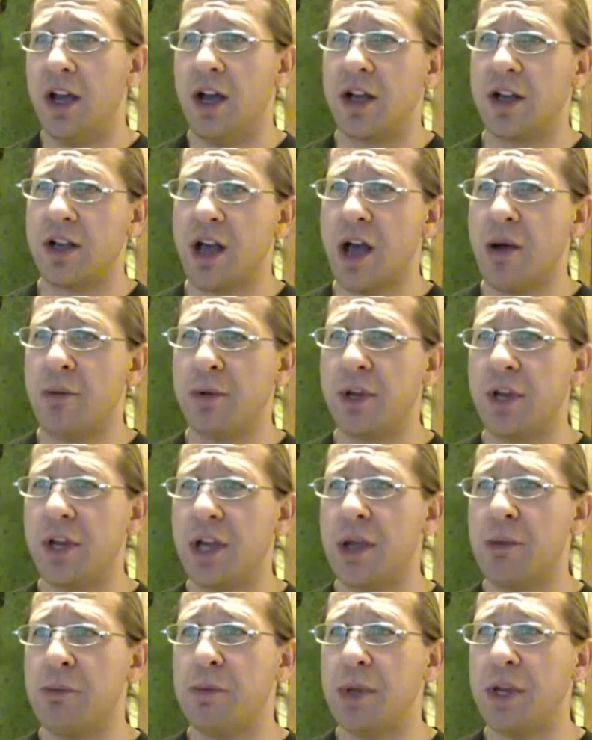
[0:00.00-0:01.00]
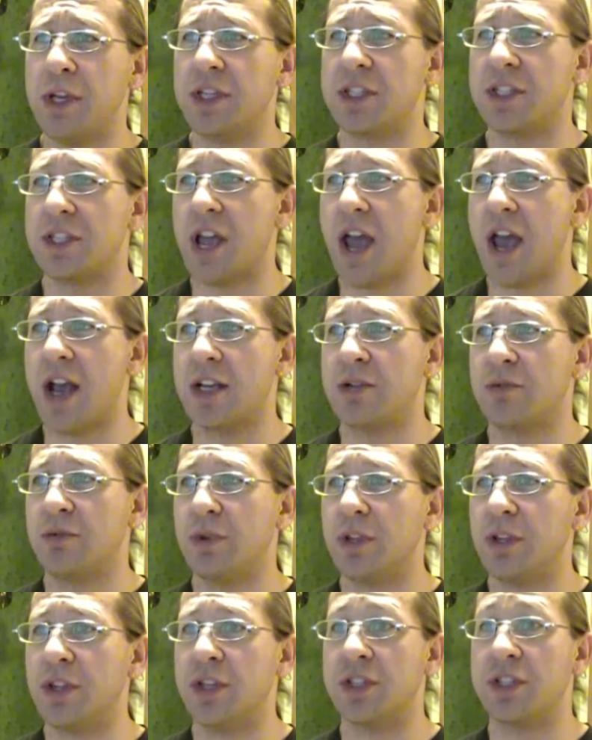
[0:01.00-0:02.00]
A comedy can be stacked
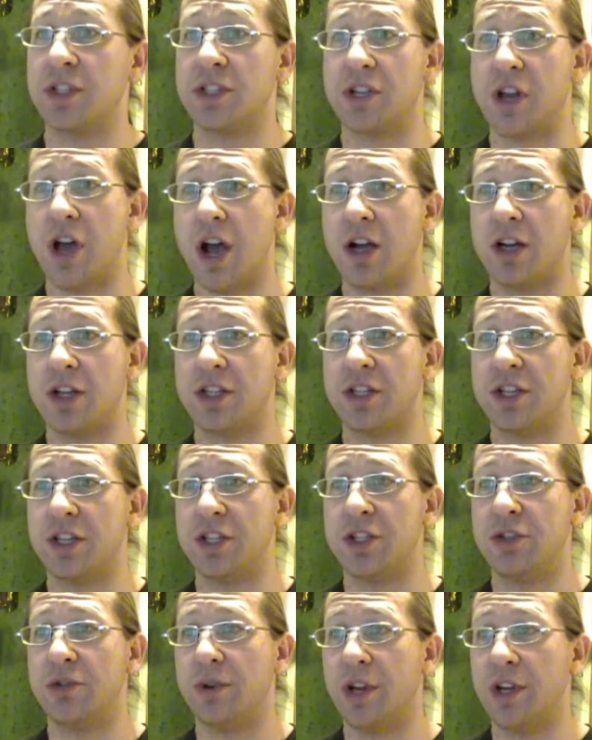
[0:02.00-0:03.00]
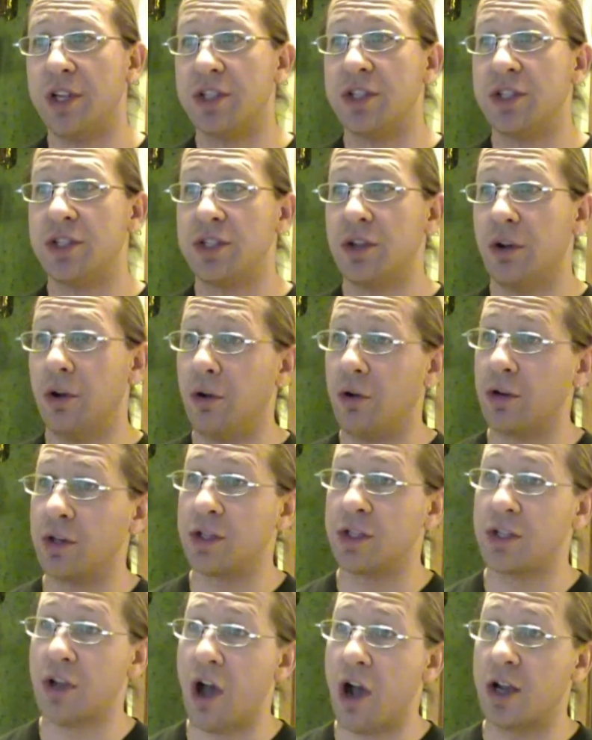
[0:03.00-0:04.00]
with stock situations or
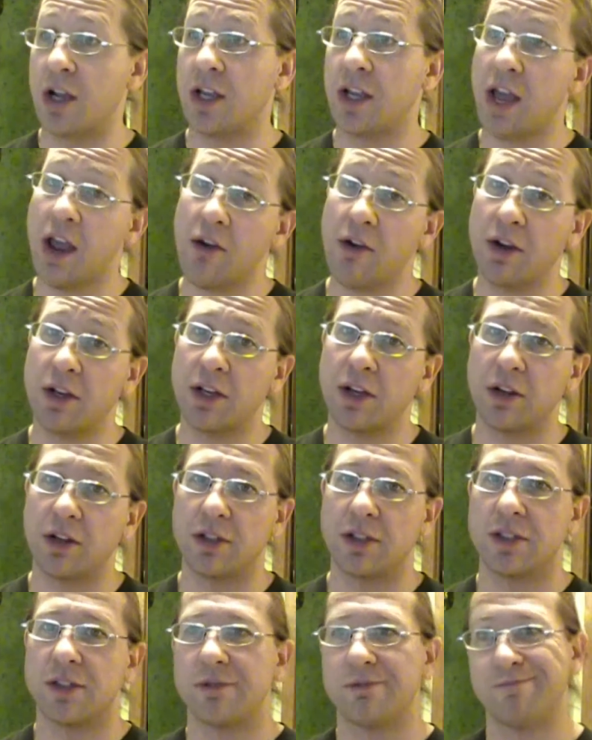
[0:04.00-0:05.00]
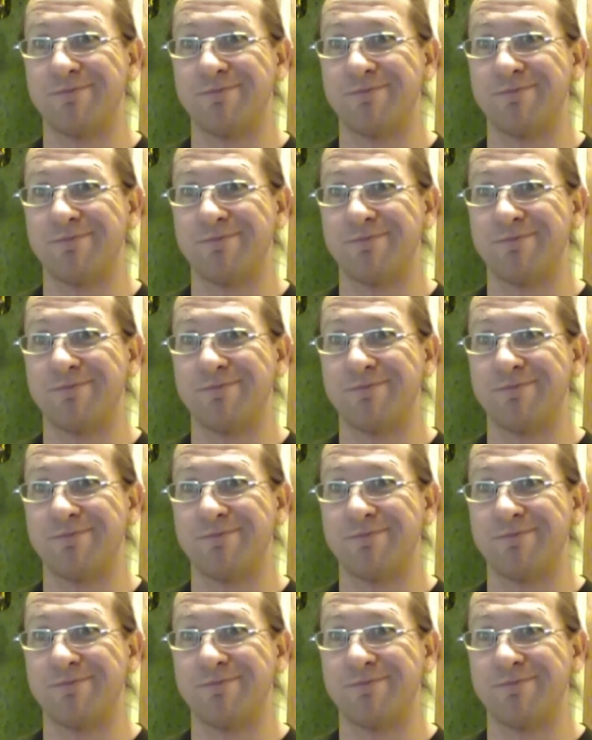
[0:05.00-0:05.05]
stock characters.